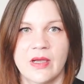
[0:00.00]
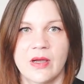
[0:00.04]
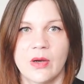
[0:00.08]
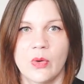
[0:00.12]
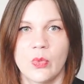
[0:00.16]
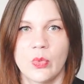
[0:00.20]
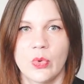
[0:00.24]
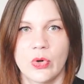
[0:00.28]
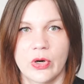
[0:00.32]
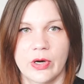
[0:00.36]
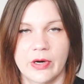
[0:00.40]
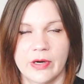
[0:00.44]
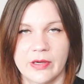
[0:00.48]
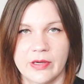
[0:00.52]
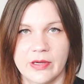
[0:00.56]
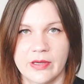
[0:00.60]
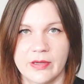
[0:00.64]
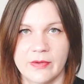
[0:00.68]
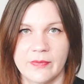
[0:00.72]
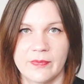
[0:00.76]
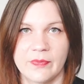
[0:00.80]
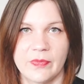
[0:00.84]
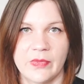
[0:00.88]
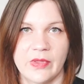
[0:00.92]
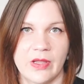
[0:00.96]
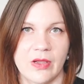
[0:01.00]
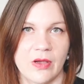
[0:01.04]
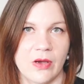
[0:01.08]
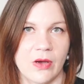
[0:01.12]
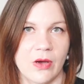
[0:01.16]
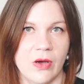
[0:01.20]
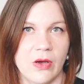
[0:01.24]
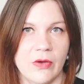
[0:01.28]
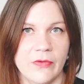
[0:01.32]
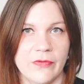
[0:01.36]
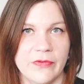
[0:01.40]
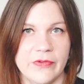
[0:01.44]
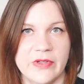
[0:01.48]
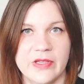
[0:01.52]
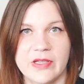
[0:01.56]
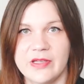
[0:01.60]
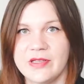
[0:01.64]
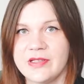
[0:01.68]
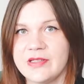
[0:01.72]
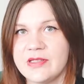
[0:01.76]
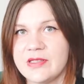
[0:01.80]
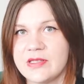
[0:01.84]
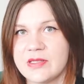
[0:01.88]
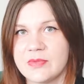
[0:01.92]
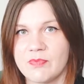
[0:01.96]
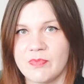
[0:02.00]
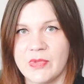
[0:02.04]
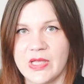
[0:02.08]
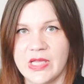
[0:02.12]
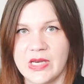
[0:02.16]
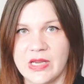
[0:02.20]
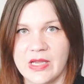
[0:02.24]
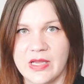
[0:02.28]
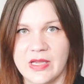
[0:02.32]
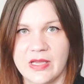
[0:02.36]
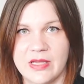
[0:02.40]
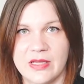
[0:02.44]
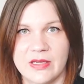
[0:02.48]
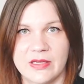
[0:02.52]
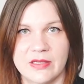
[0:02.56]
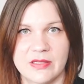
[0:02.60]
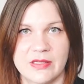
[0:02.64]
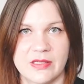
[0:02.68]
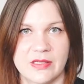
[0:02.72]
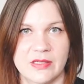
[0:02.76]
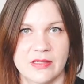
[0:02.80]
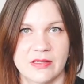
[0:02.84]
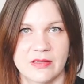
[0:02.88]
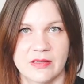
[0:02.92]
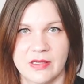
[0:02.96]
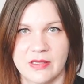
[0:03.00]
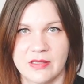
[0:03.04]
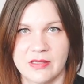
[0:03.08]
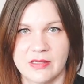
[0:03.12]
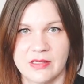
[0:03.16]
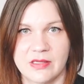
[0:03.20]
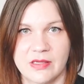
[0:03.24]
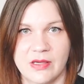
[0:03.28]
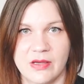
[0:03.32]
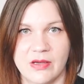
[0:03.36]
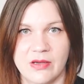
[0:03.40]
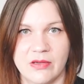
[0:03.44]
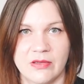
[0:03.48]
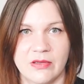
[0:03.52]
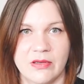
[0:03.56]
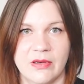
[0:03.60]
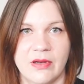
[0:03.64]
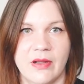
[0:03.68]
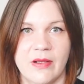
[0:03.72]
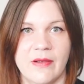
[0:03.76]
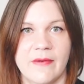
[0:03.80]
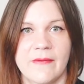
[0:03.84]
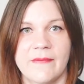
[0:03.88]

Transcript: Work, office, meetings, and so on.